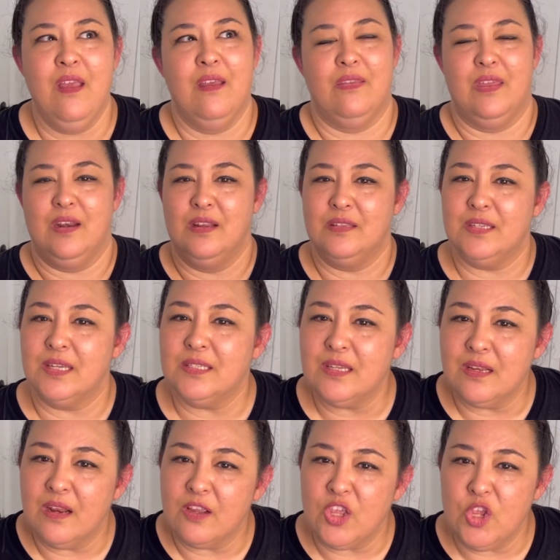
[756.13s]
Then it
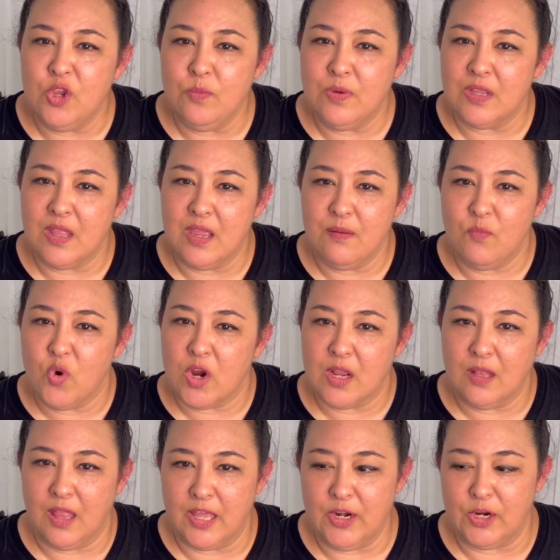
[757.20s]
doesn't accumulate more
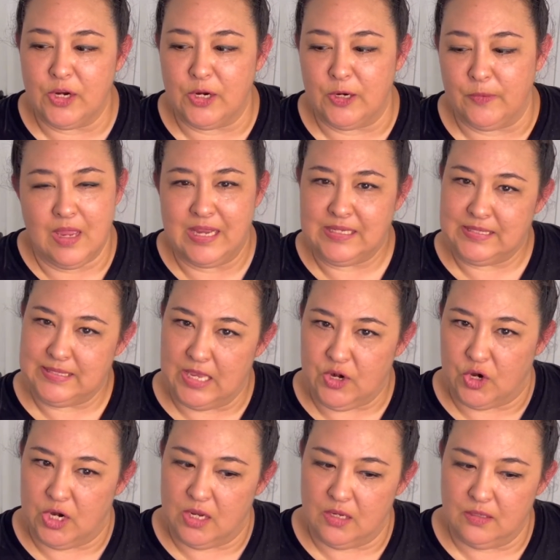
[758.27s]
clutter,
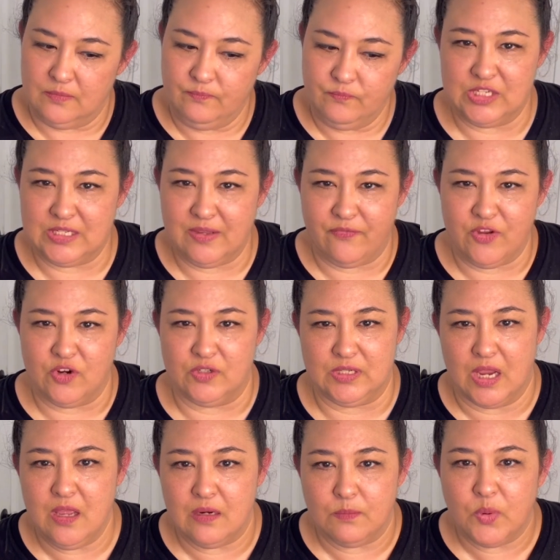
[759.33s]
etc. Just if you're
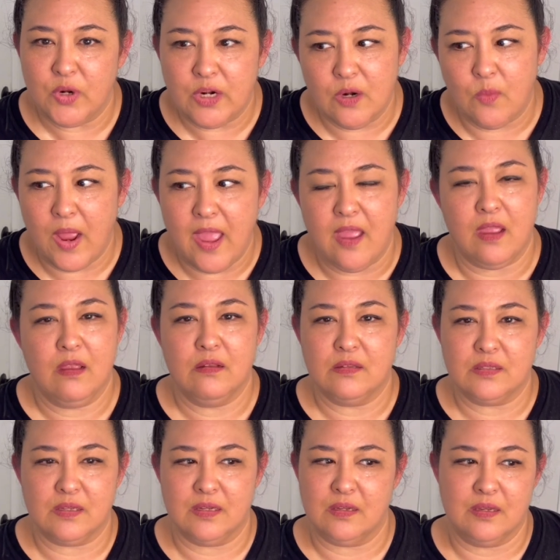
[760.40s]
done, put it away.
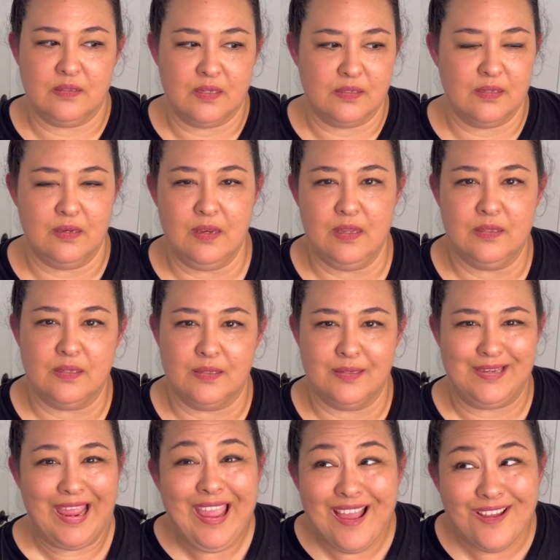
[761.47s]
It's like it doesn't need to
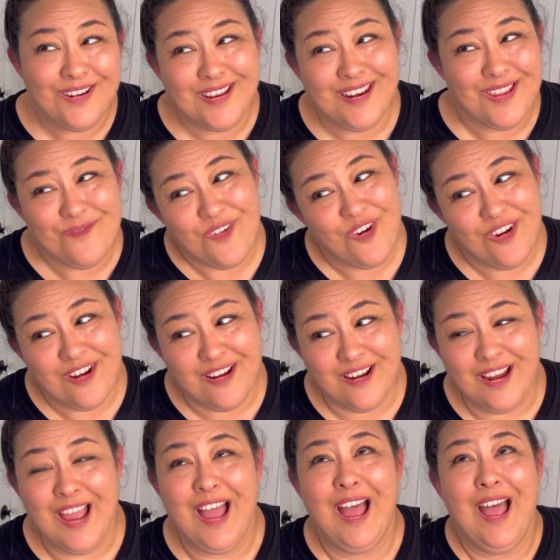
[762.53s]
stay out anymore.
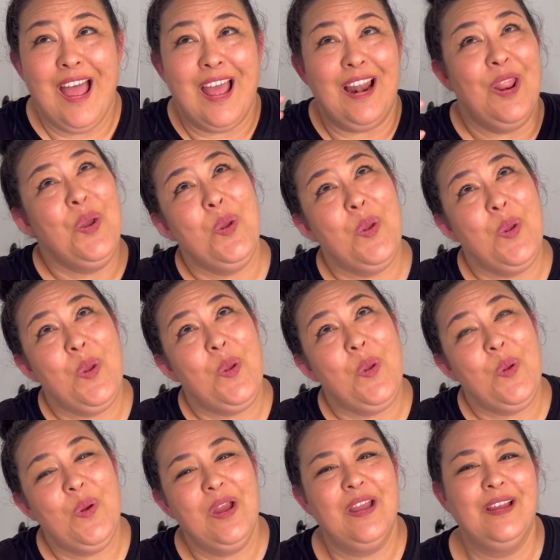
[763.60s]

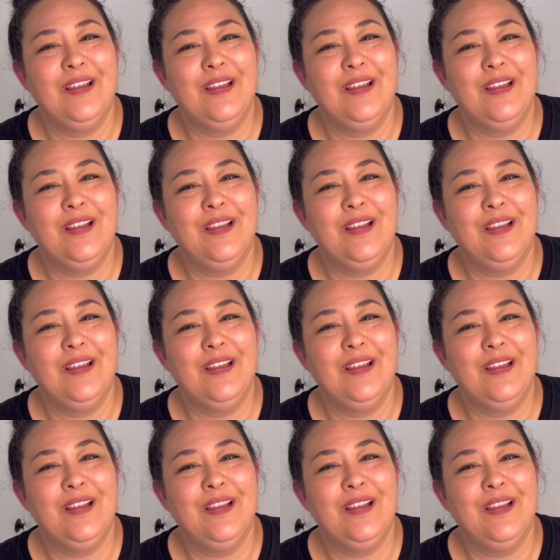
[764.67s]
Hello.